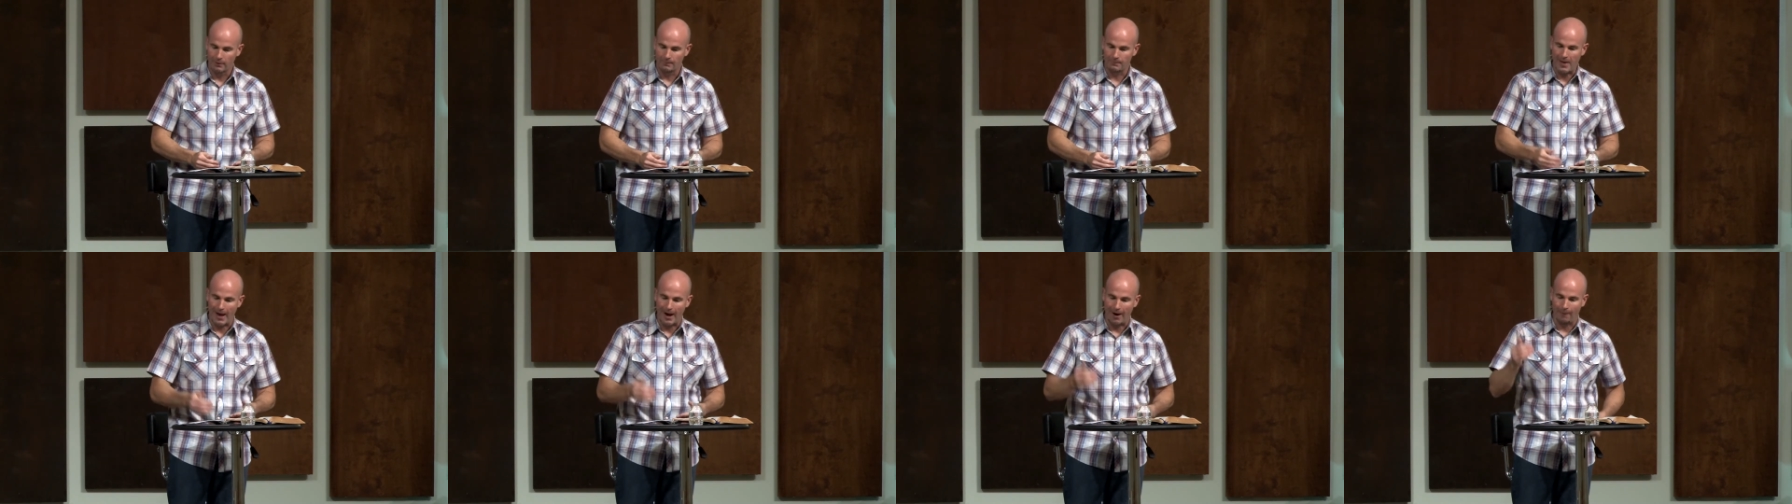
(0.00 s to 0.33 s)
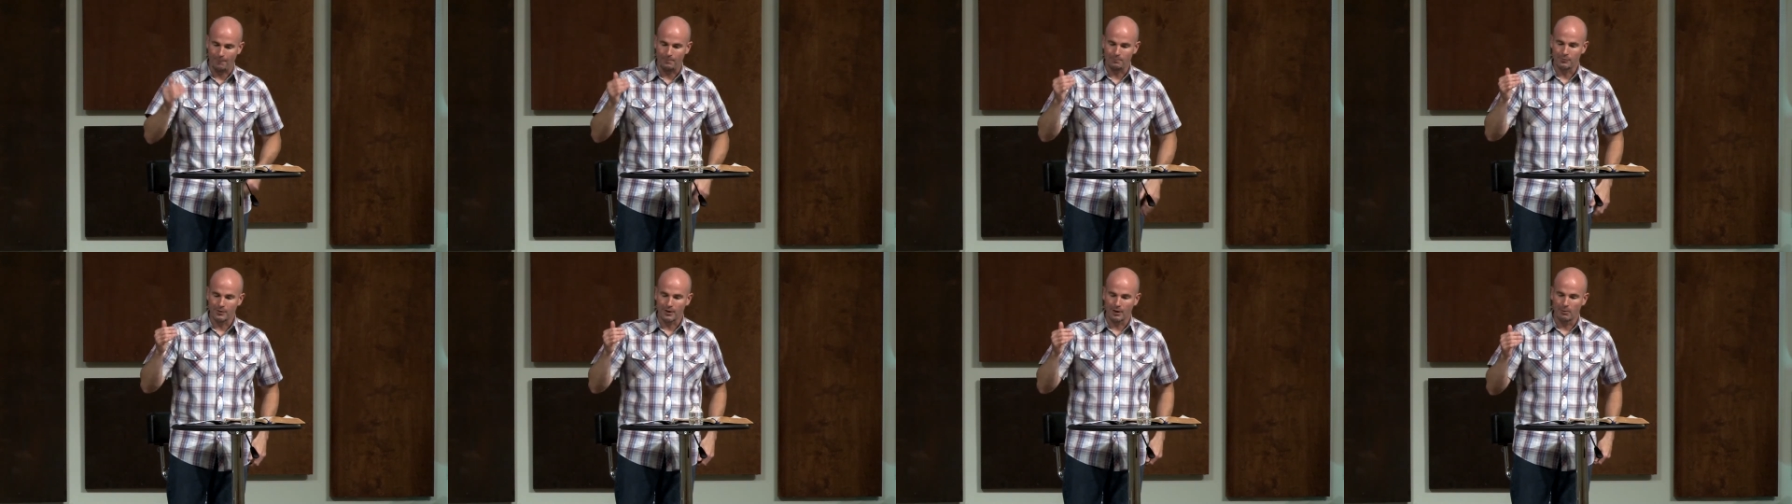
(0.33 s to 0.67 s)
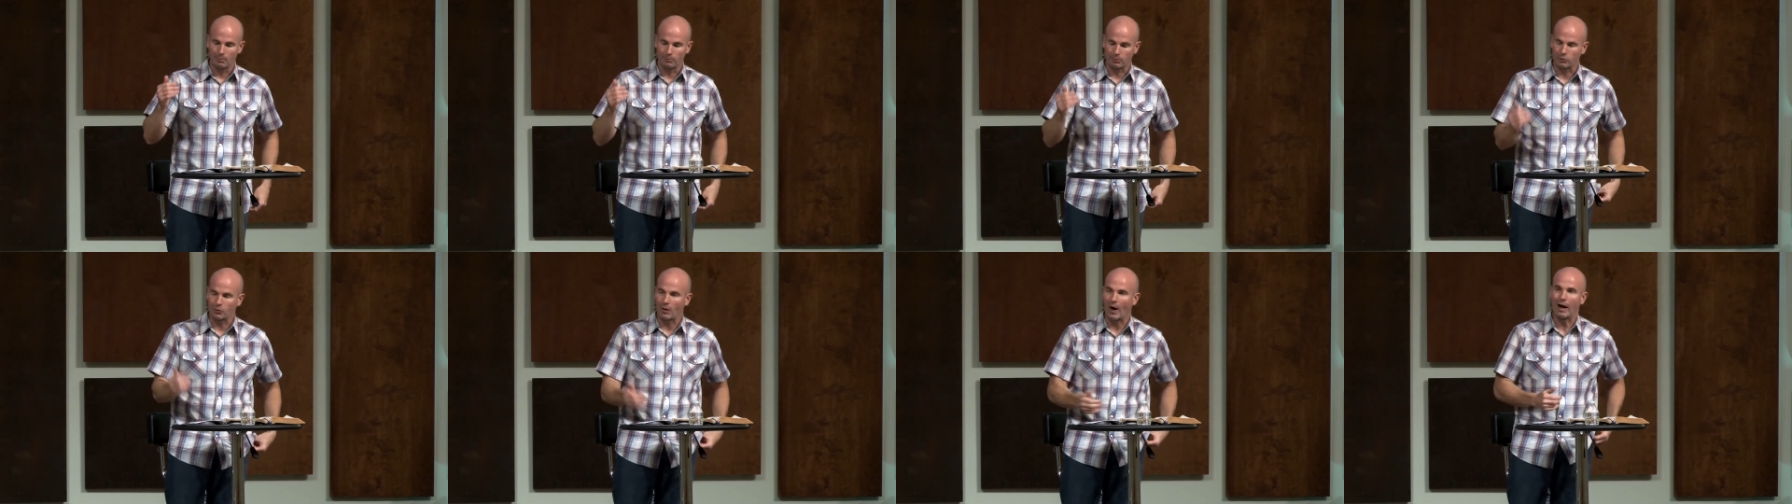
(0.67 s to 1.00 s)
Now,
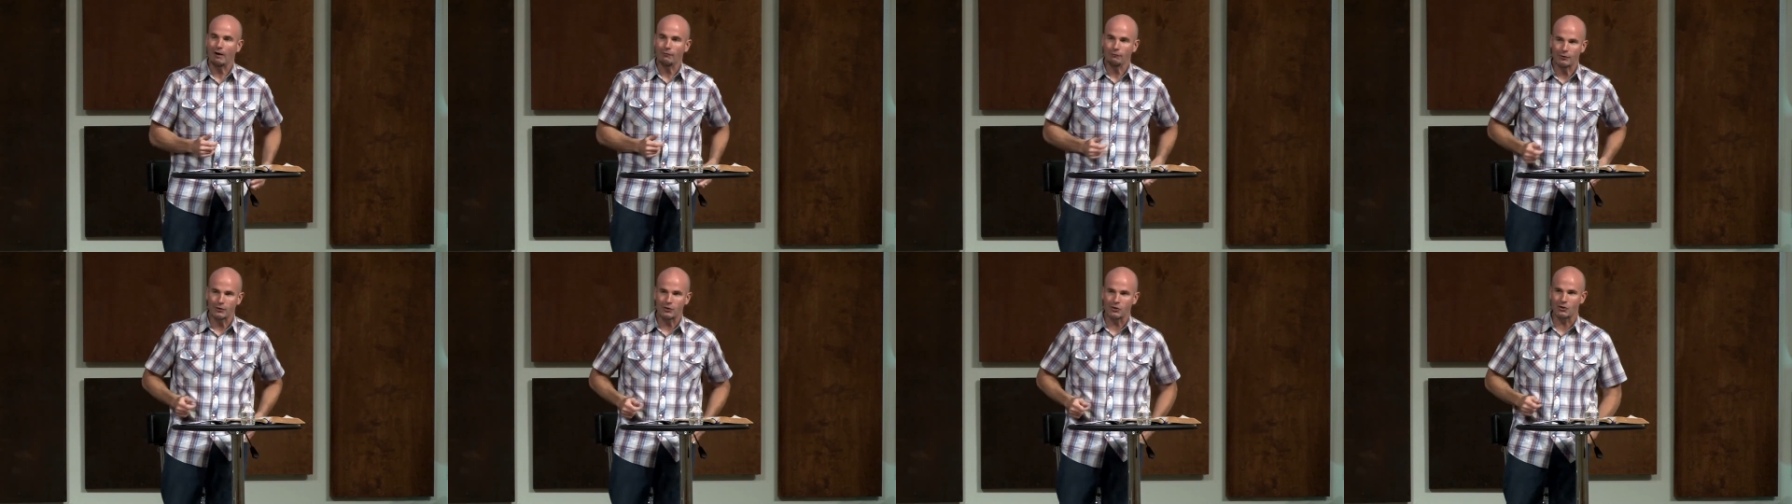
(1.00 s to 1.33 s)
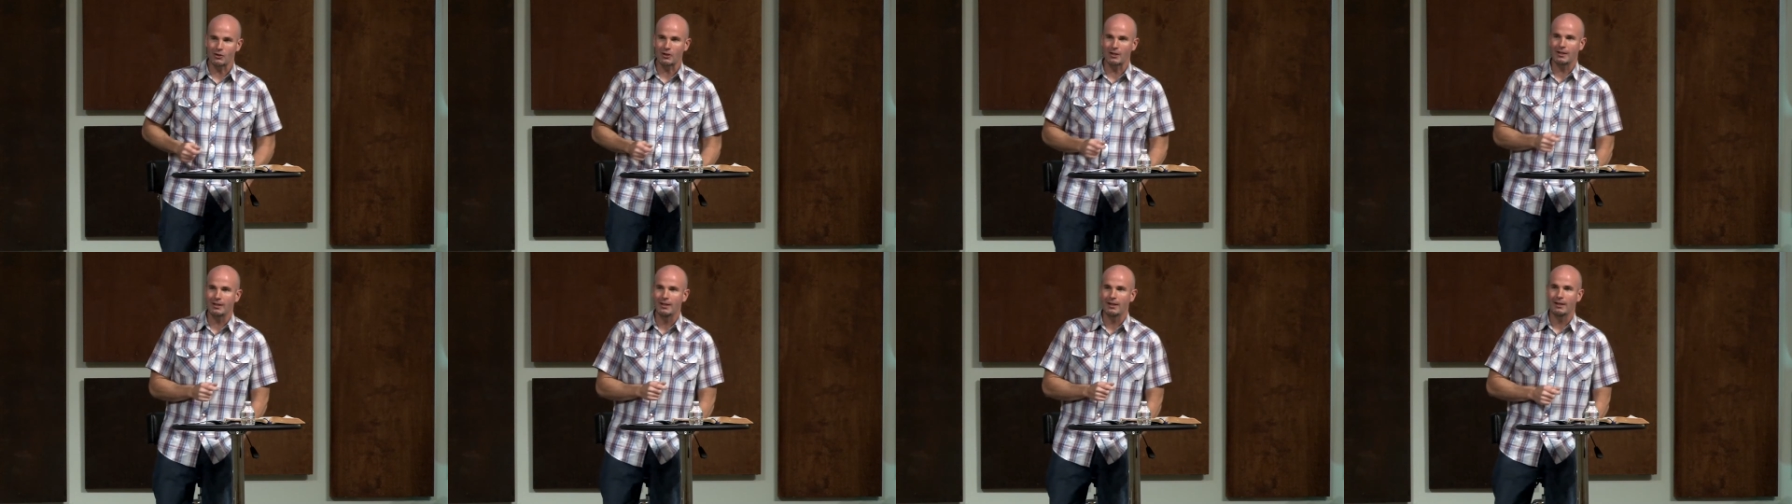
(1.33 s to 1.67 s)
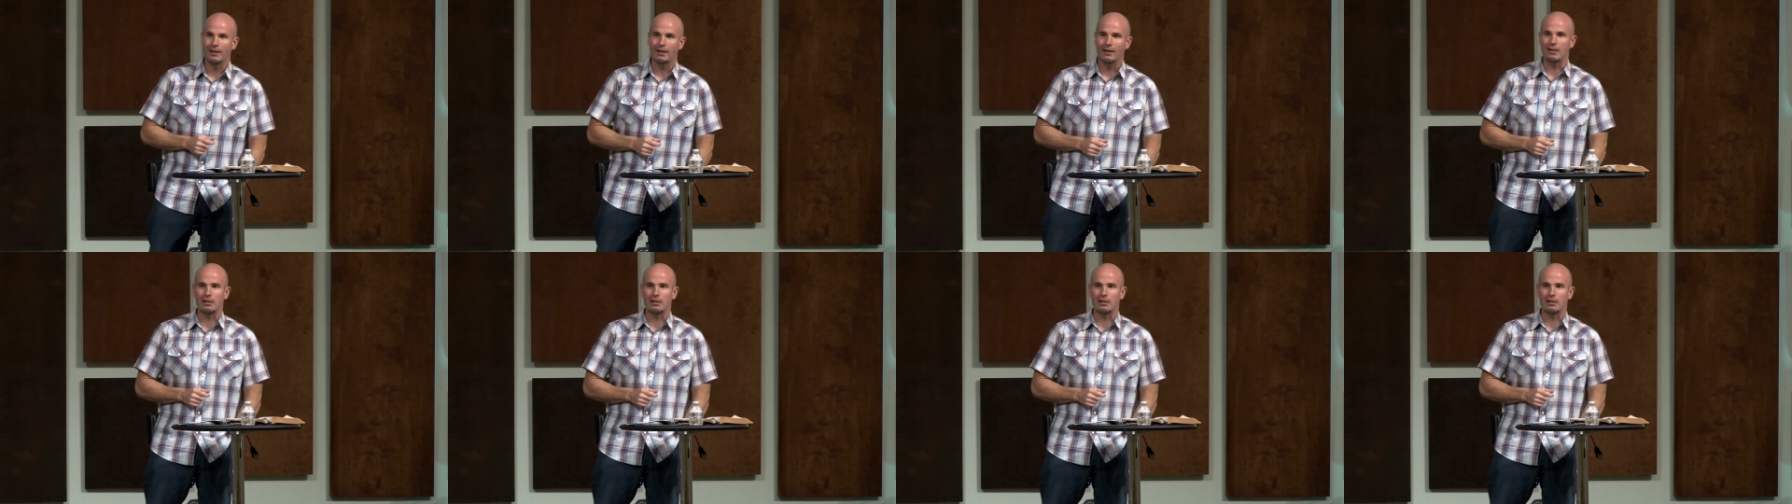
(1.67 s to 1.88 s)
prophecy